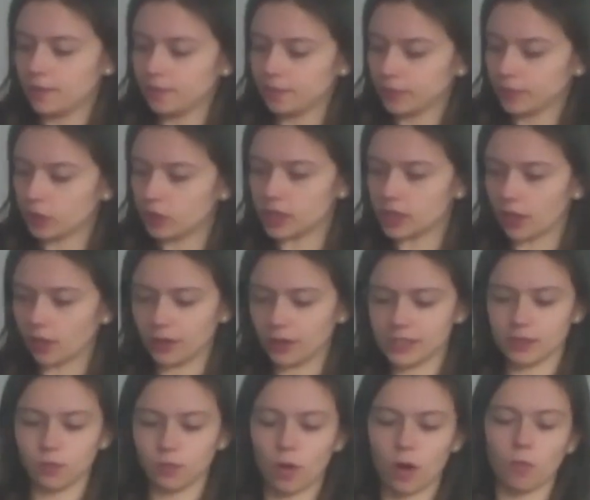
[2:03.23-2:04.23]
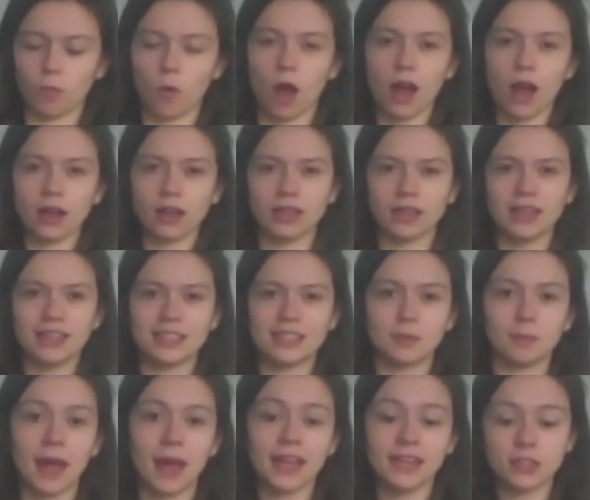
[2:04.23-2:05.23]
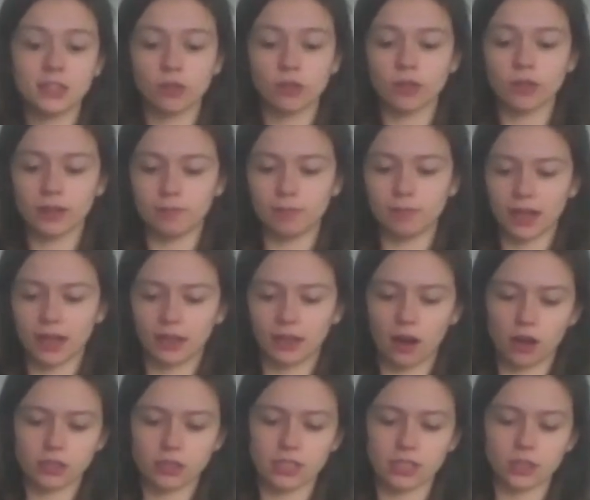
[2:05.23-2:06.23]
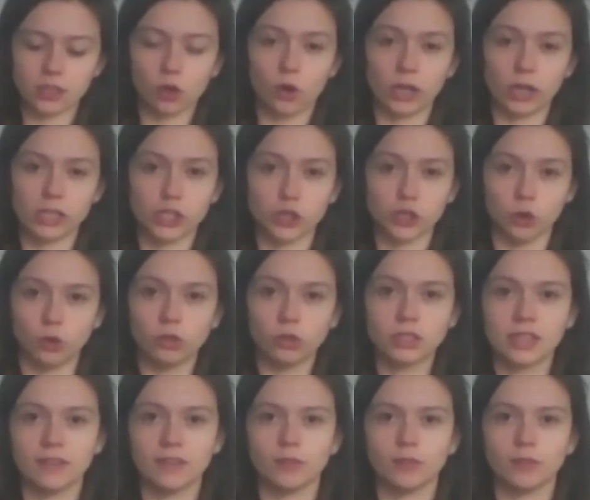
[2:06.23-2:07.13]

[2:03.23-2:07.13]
because otherwise it won't work. Depending on, my glasses are quite short.